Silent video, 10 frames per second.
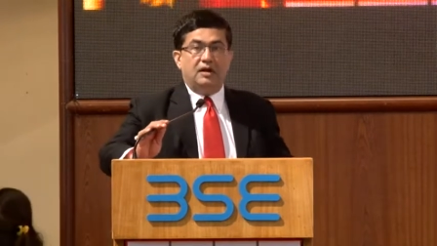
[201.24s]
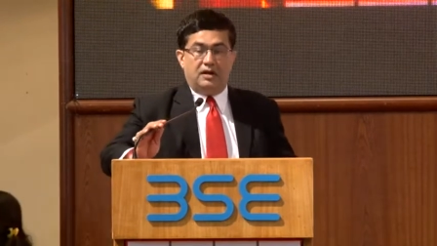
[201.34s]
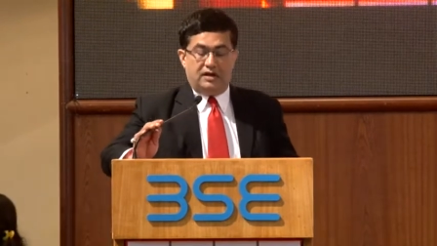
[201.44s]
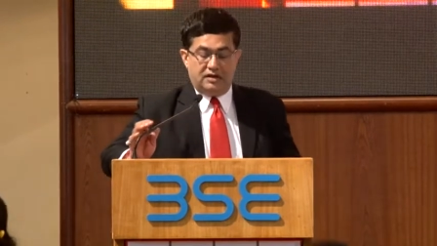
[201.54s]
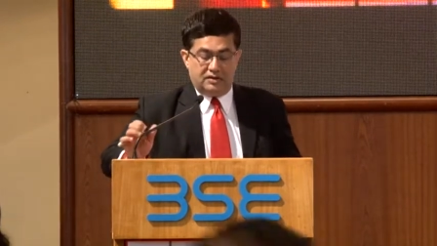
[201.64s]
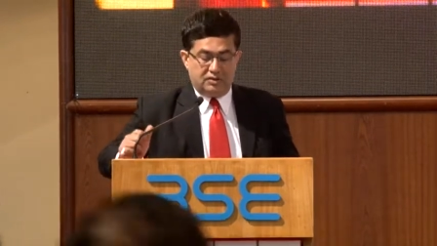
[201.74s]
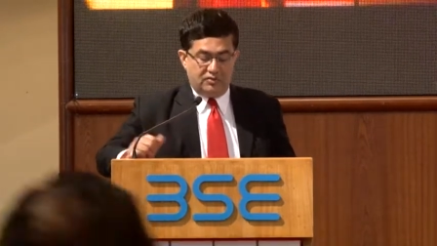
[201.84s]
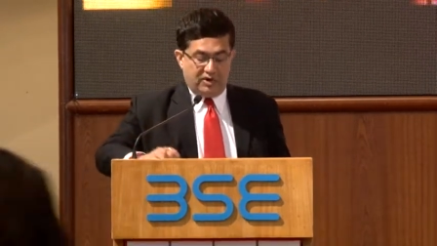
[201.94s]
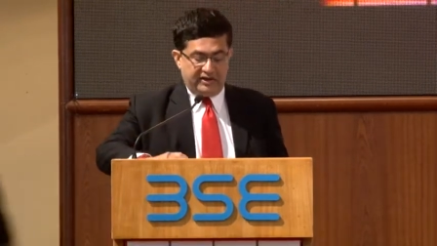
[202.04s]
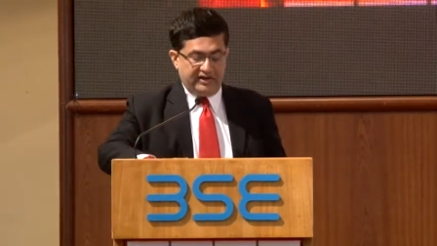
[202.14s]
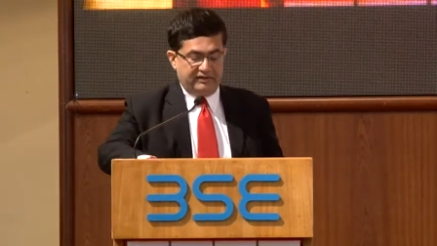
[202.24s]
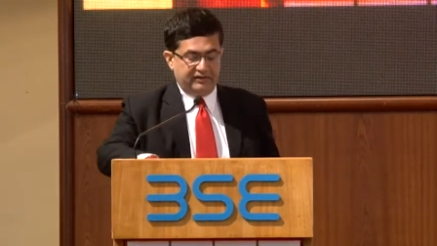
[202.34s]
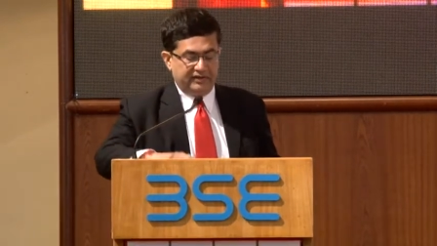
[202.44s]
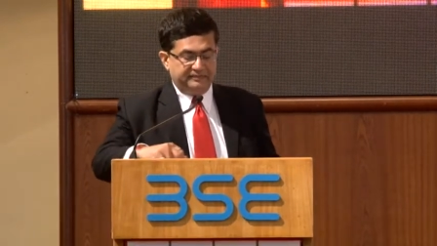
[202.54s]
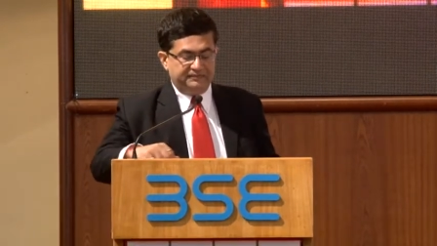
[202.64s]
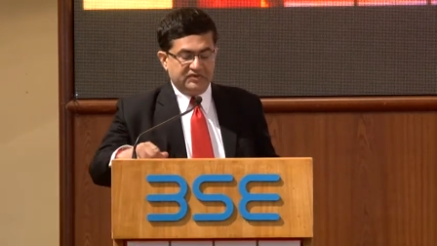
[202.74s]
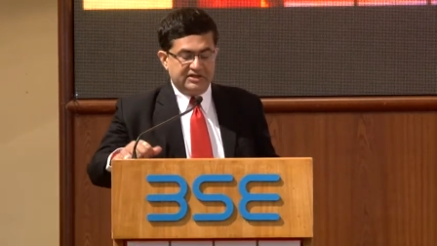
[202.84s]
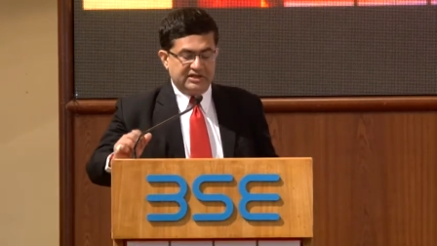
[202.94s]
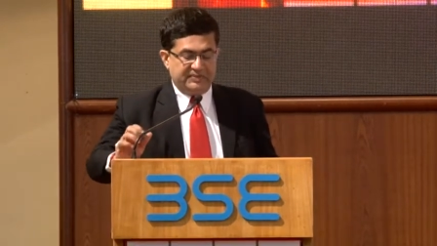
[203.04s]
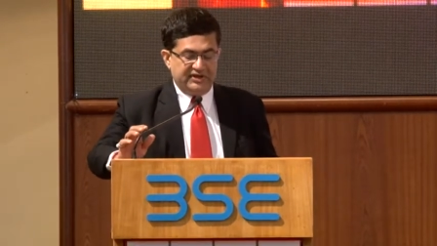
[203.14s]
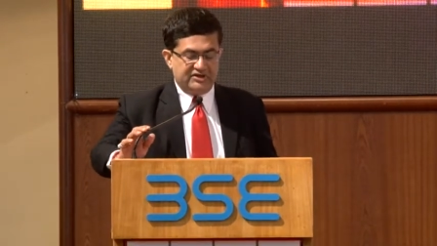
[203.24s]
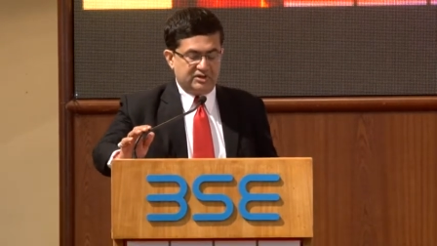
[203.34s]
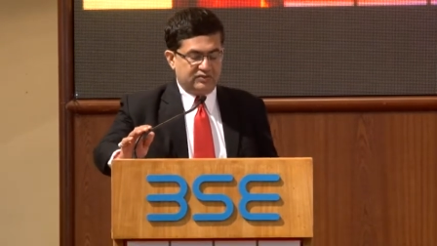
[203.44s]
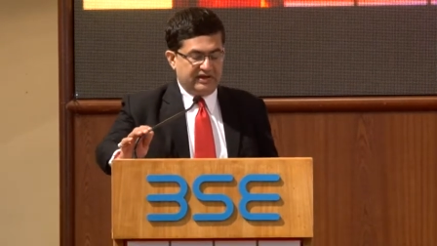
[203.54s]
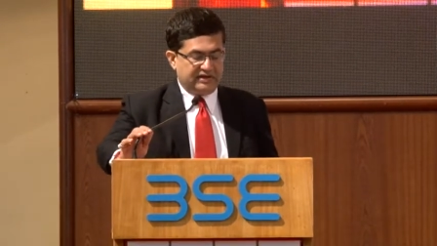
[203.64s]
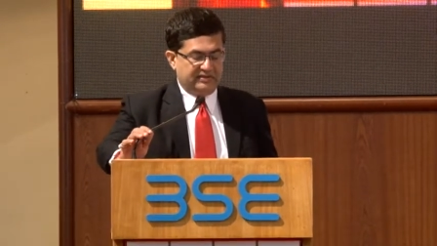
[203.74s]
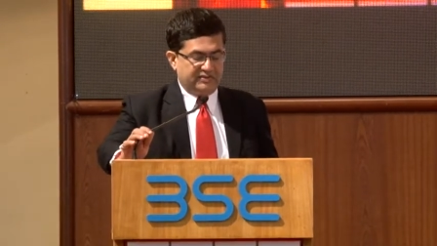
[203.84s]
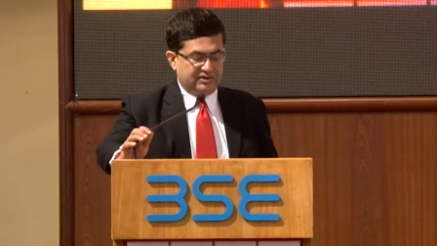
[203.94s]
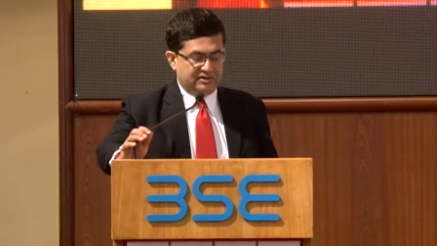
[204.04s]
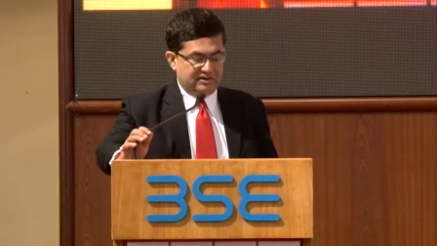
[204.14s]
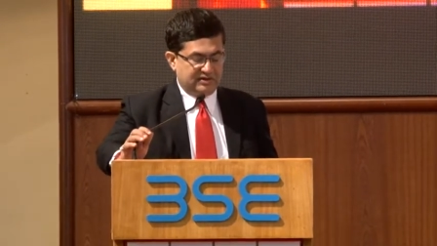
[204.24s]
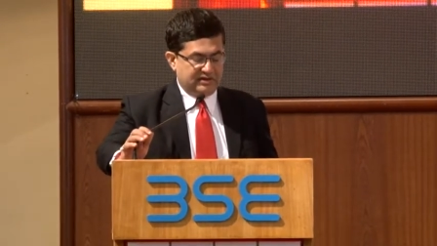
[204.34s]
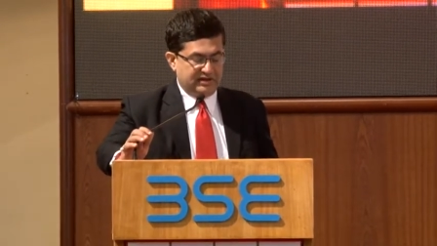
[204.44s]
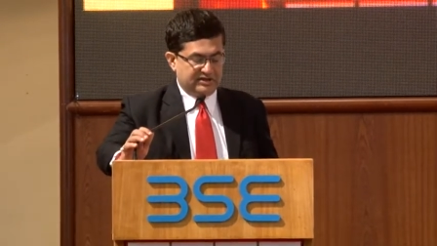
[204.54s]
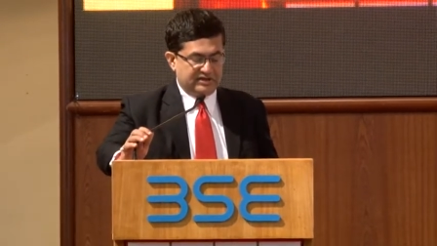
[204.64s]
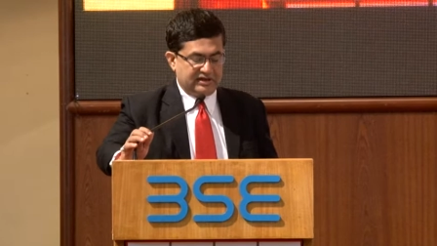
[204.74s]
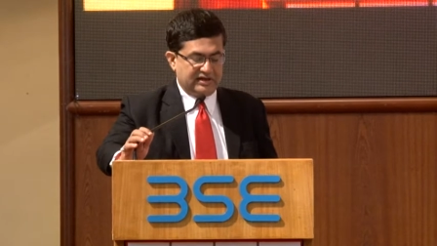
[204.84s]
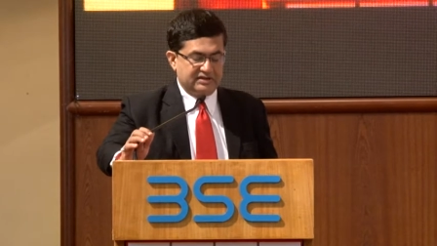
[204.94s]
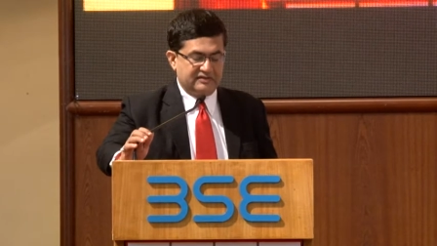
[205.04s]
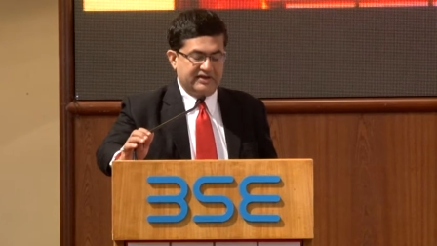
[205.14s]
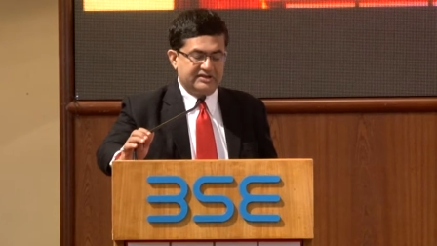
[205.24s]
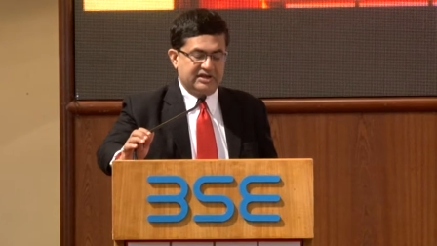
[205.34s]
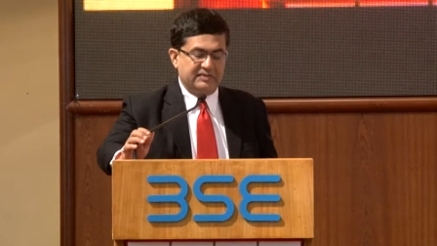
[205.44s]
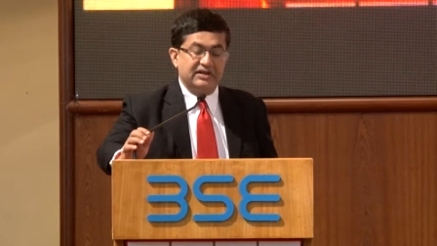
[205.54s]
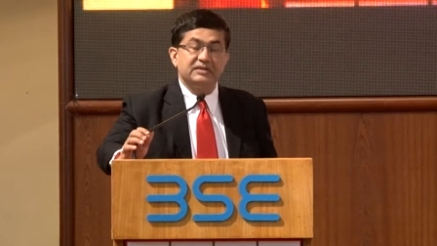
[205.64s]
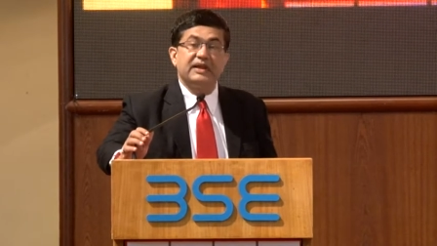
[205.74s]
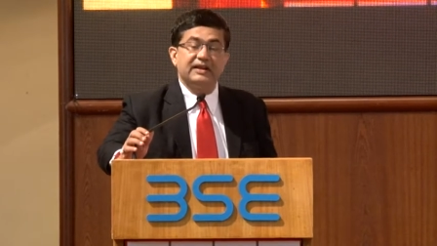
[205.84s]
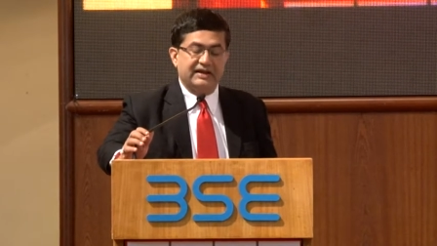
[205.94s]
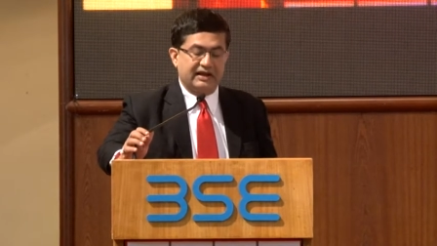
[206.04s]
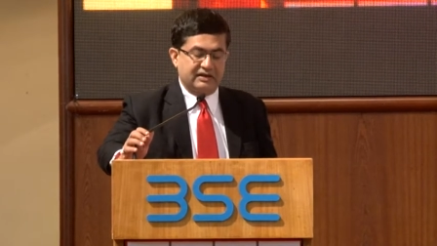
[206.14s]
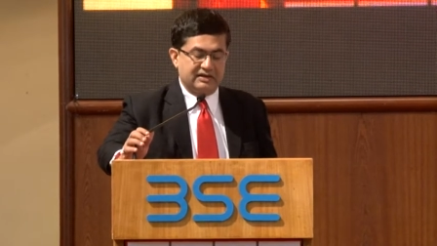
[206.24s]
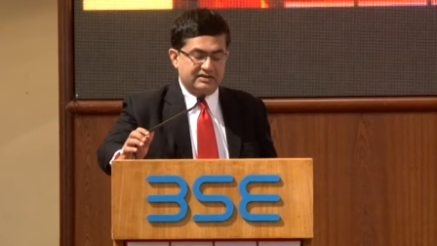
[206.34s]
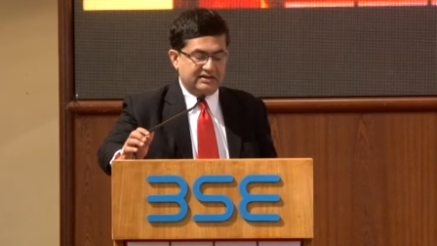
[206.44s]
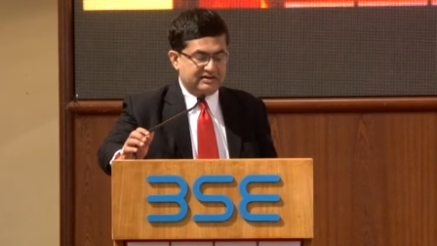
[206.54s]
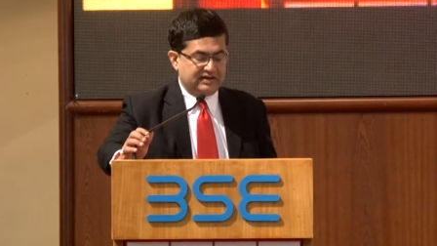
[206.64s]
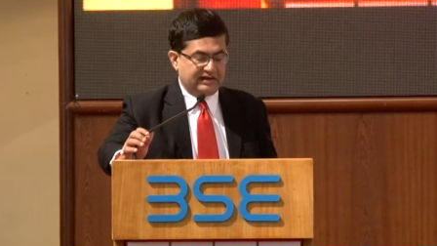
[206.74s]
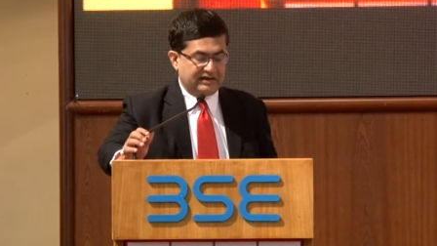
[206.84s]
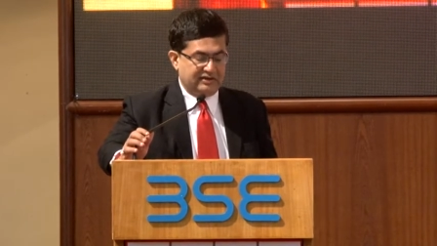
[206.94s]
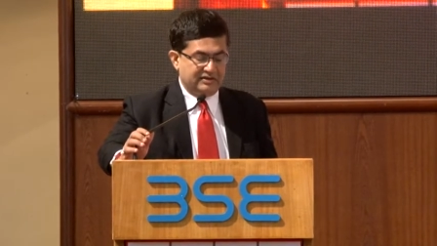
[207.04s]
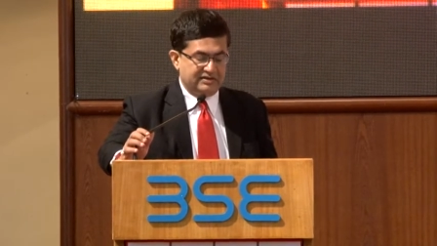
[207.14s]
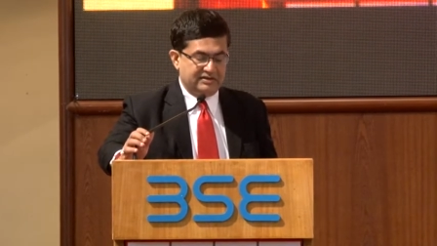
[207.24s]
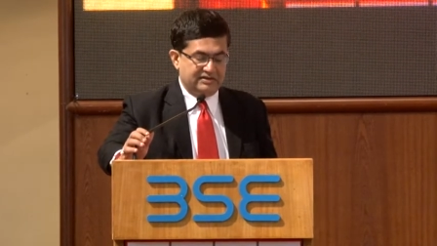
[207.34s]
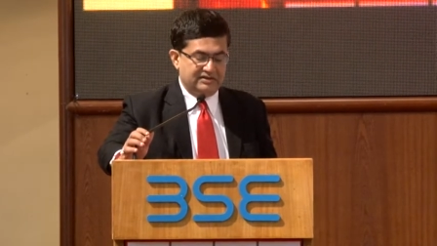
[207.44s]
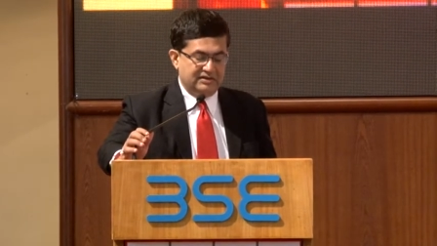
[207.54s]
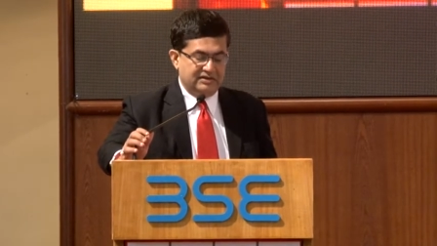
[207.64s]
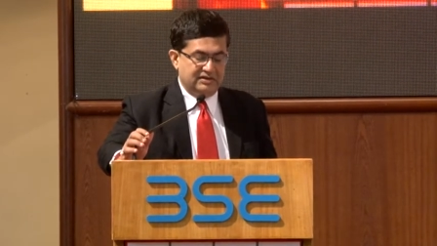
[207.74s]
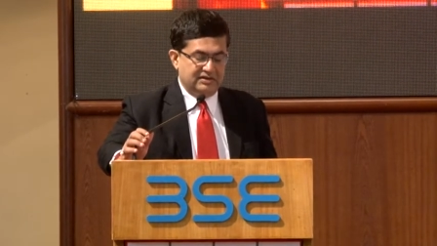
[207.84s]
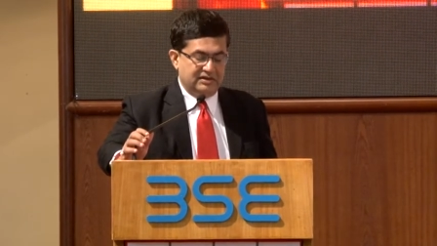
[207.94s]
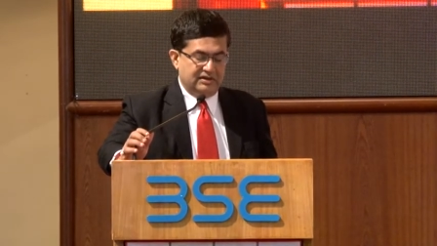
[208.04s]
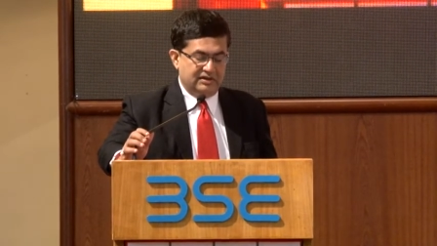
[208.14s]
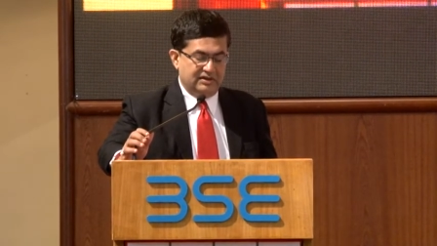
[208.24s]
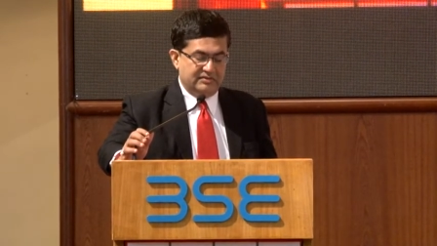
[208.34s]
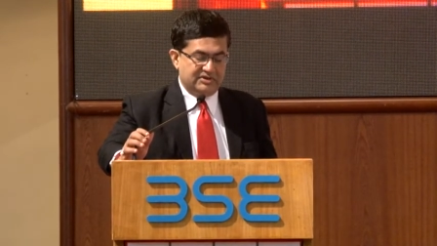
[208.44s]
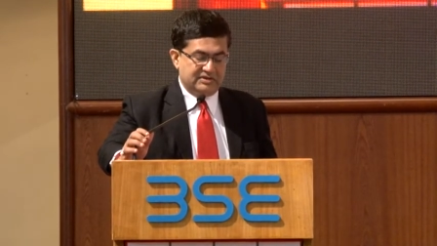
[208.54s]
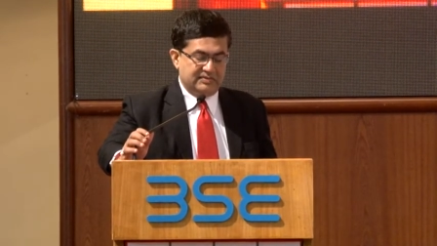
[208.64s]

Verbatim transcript: Uh, good morning, everyone. It's a pleasure to welcome Dr. Ganesh Natarajan, Vice Chairman and Managing Director, Zensar Technologies, uh, Mr.